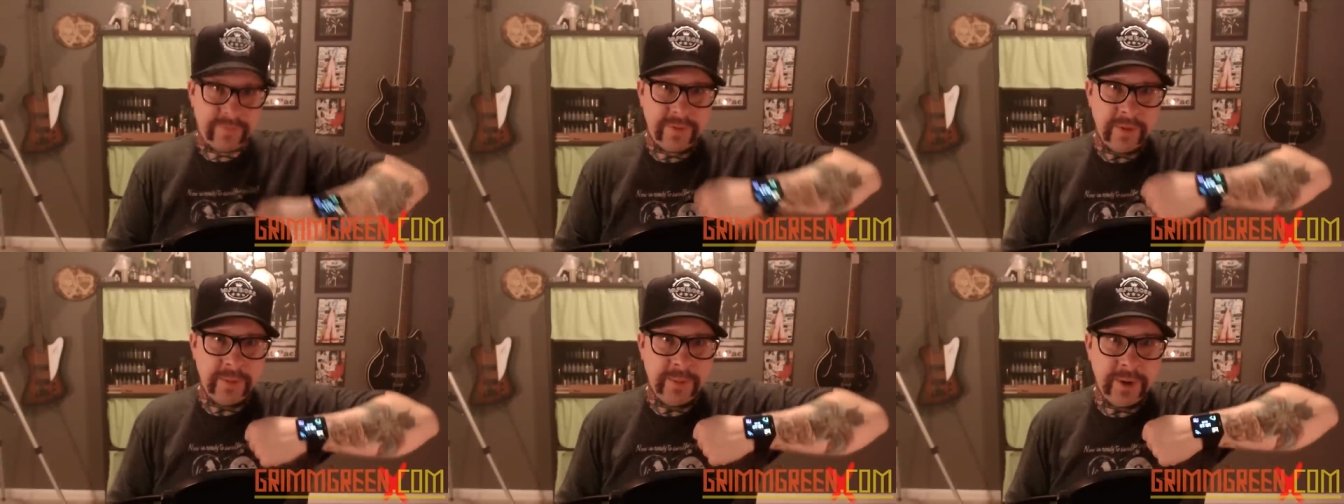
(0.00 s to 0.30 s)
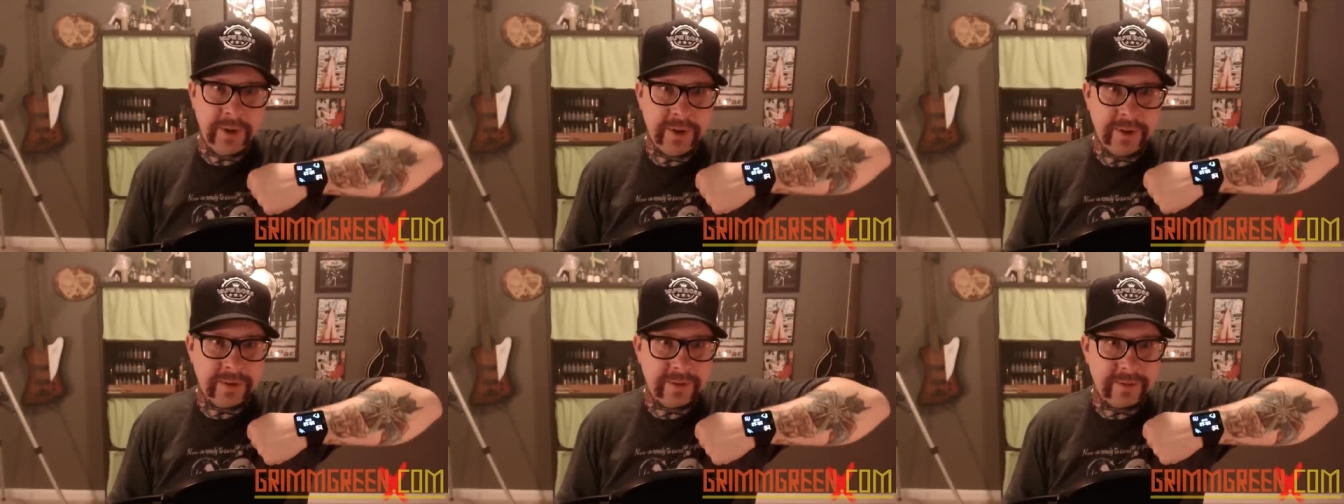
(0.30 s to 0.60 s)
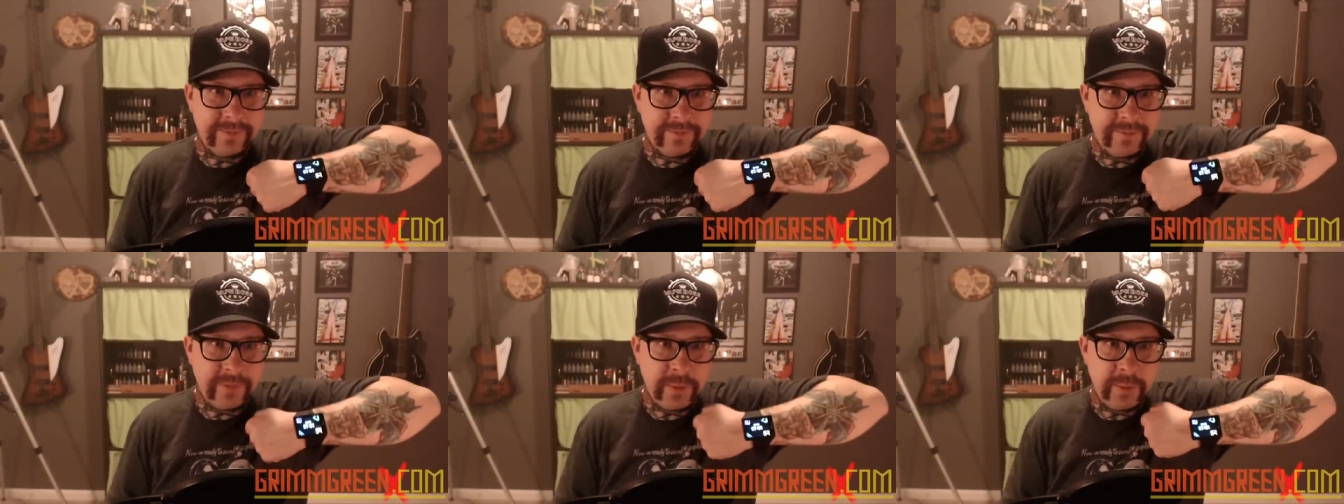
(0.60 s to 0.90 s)
from your
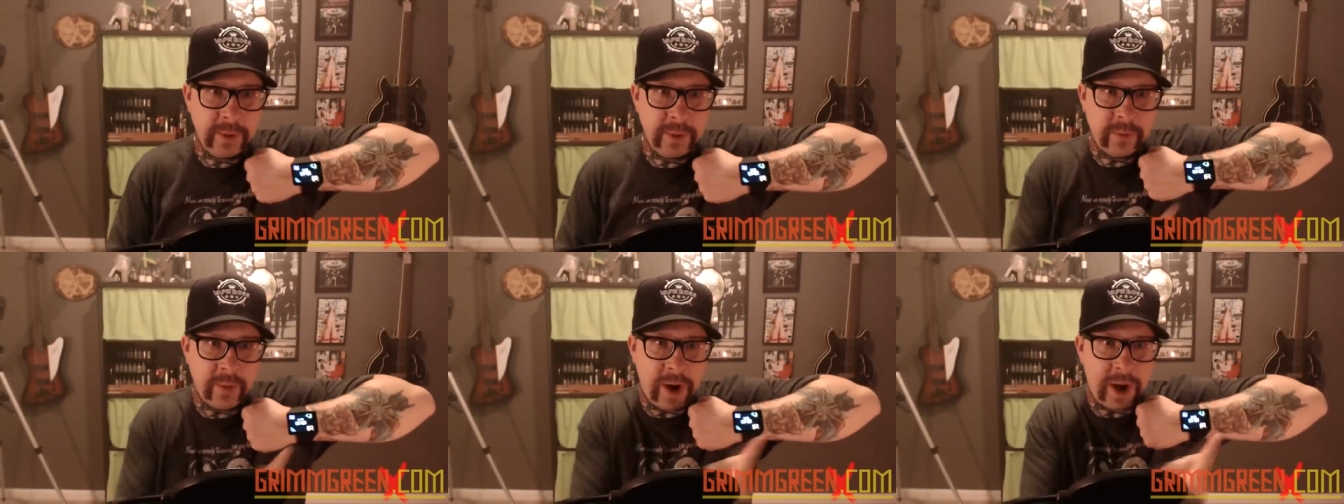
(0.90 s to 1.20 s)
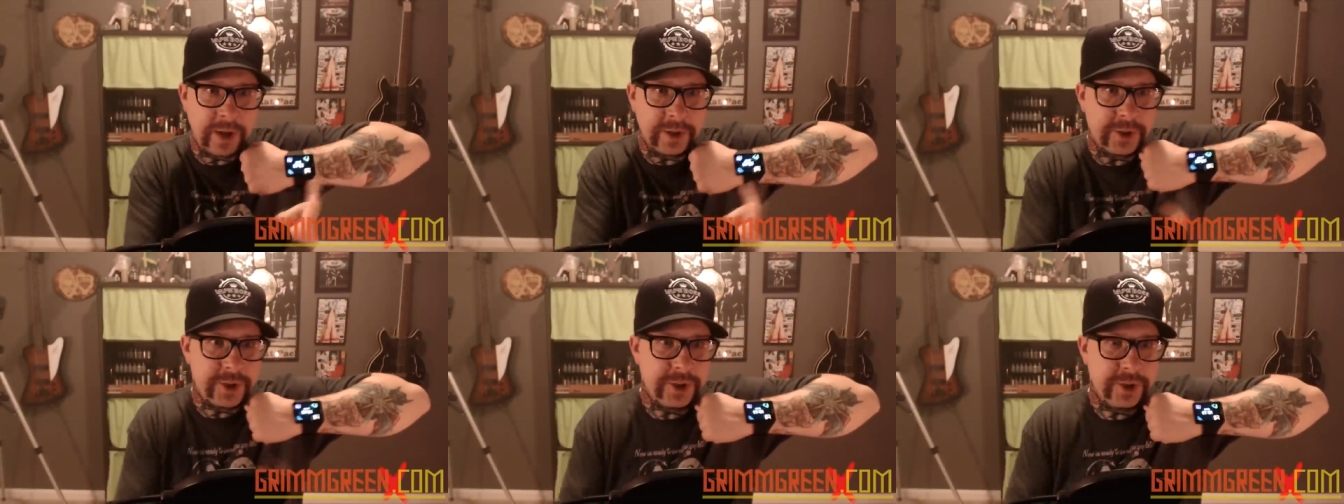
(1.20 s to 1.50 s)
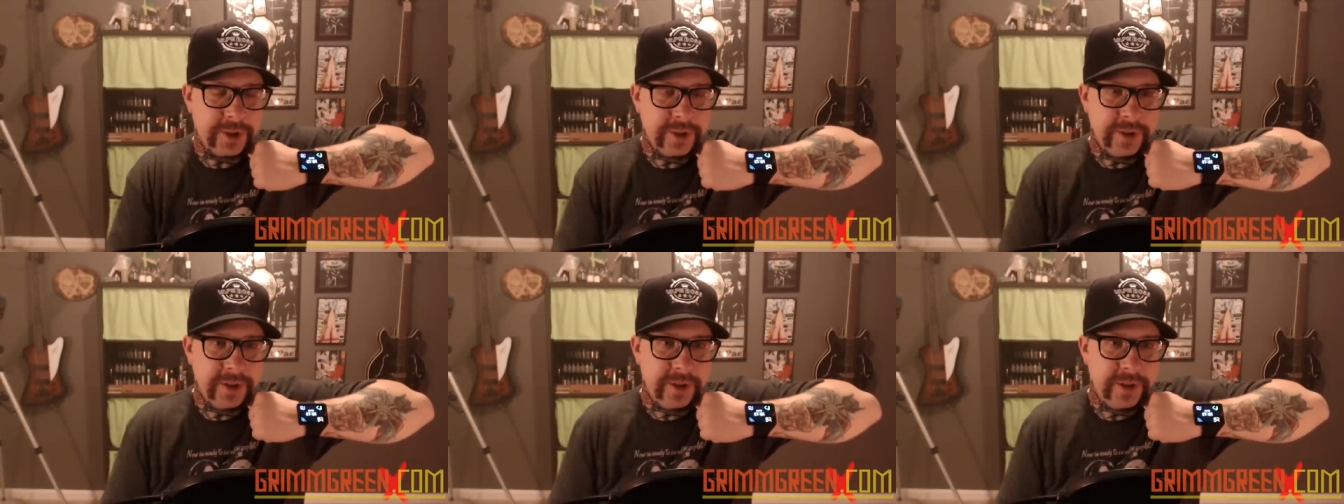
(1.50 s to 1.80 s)
from your watch.
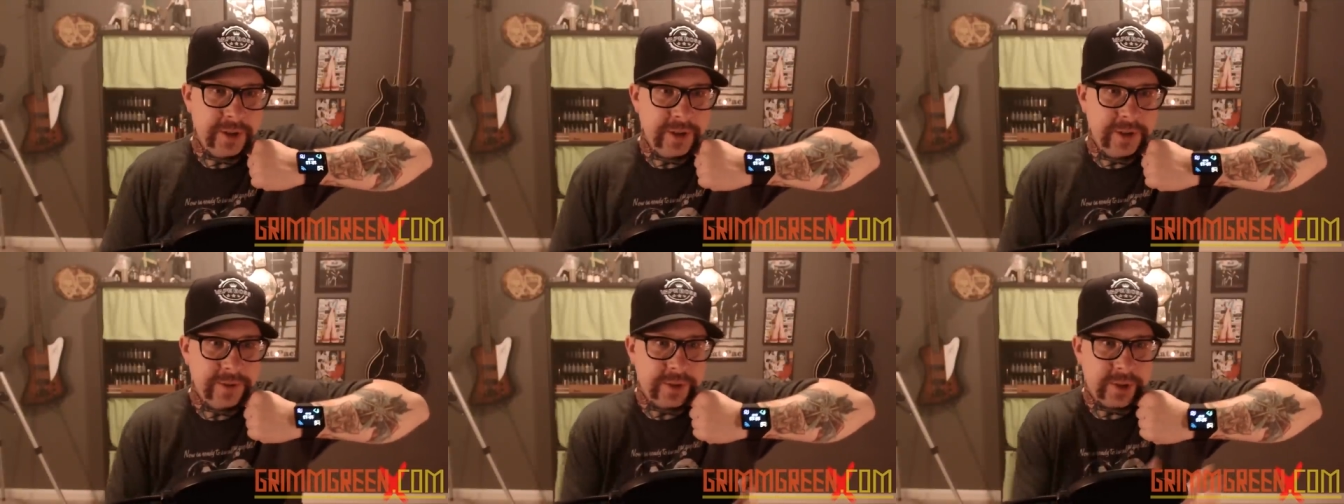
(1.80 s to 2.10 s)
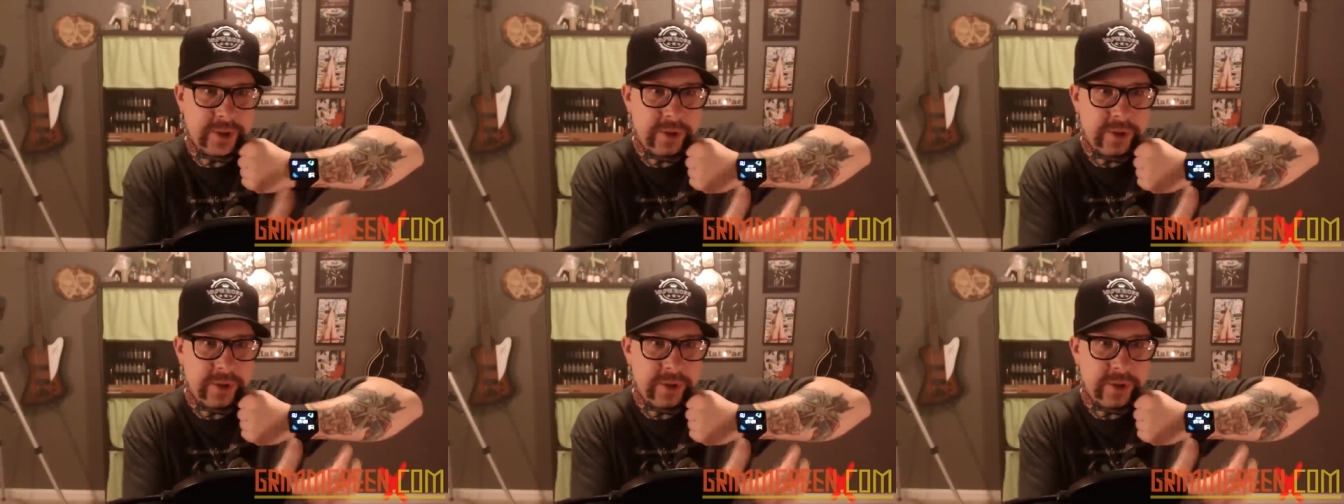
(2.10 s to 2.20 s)
You have a